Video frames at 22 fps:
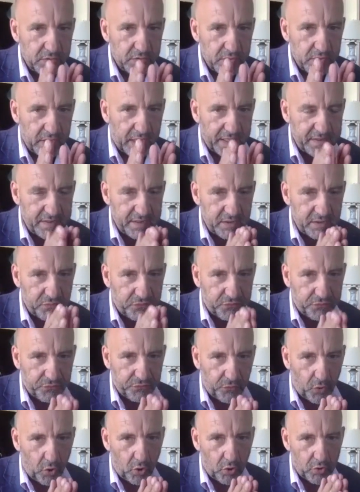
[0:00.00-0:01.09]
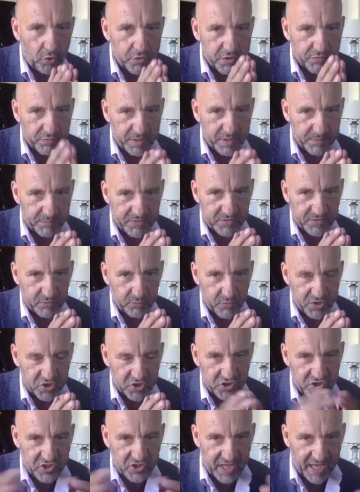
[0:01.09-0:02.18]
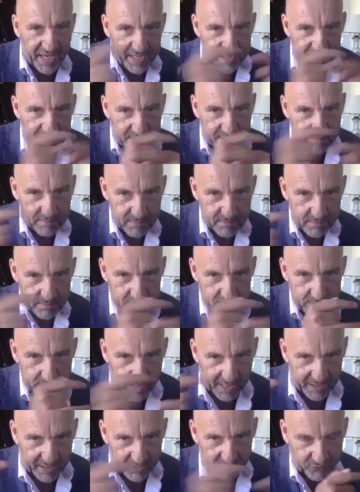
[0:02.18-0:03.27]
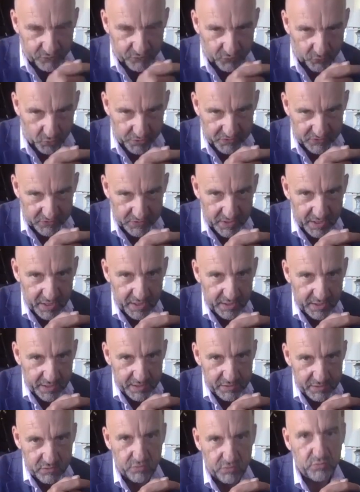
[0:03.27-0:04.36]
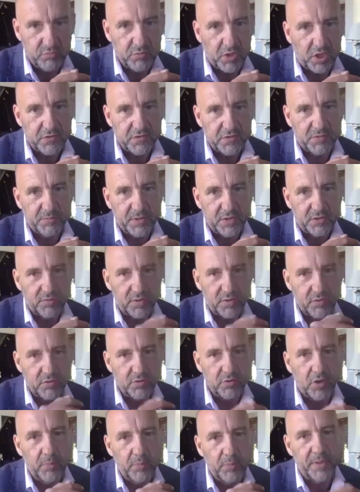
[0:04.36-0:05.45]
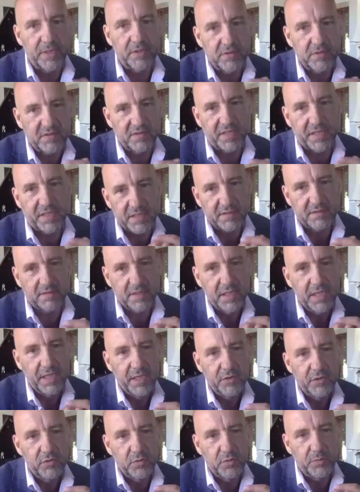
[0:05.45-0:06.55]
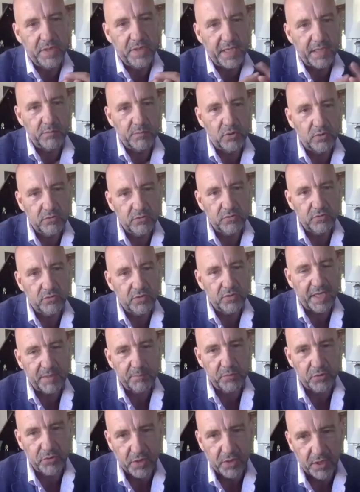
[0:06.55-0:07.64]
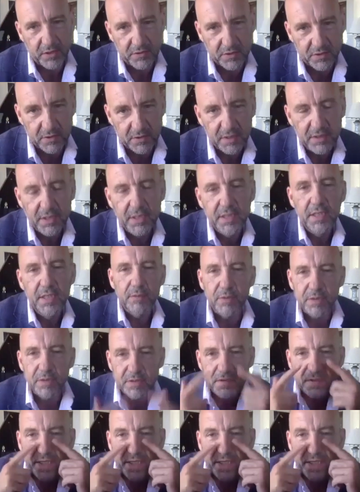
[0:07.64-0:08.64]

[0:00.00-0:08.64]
I did 4 trips, which is 8 back and forth in 2 months between Europe and the States to be able to do that production, which